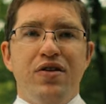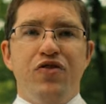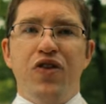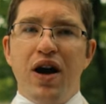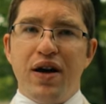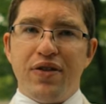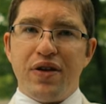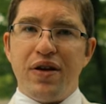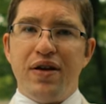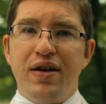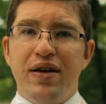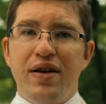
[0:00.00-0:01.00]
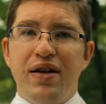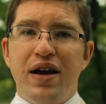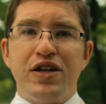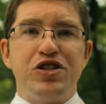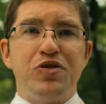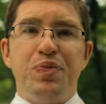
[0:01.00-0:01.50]
"Father,
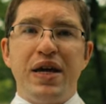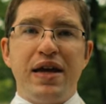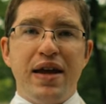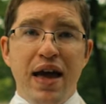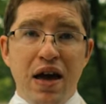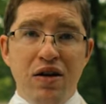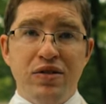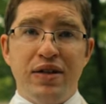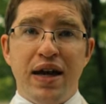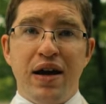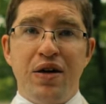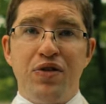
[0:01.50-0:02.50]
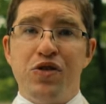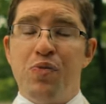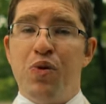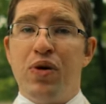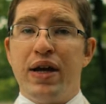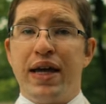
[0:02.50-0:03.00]
I should be in hell now," the
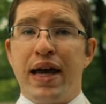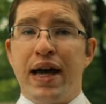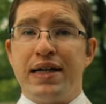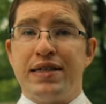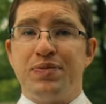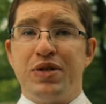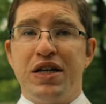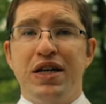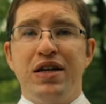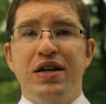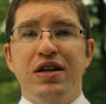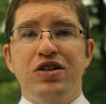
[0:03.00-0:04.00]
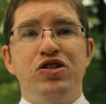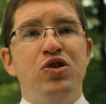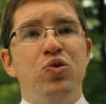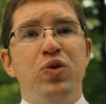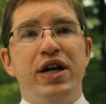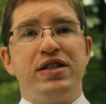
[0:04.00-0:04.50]
boy gasped.
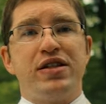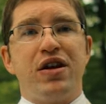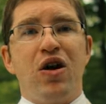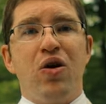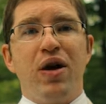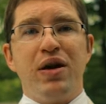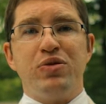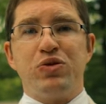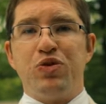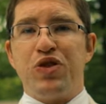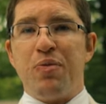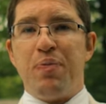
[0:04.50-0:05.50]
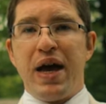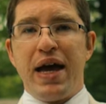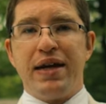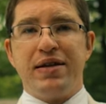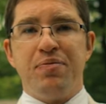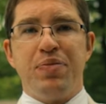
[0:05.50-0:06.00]
"2 weeks ago, I was with a
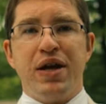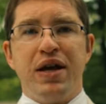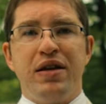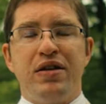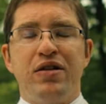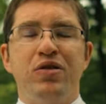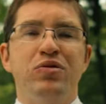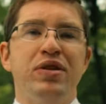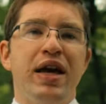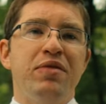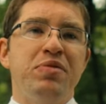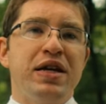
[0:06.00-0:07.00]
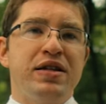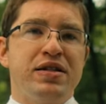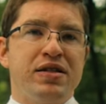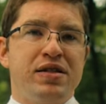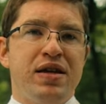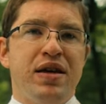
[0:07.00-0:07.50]
bad companion who led me
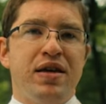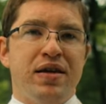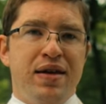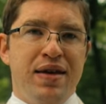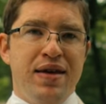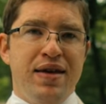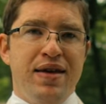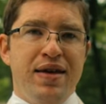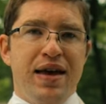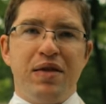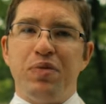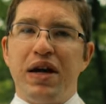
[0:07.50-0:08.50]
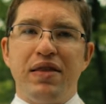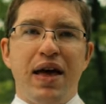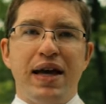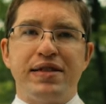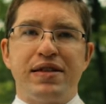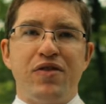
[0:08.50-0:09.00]
into sin. At my
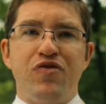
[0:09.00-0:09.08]
last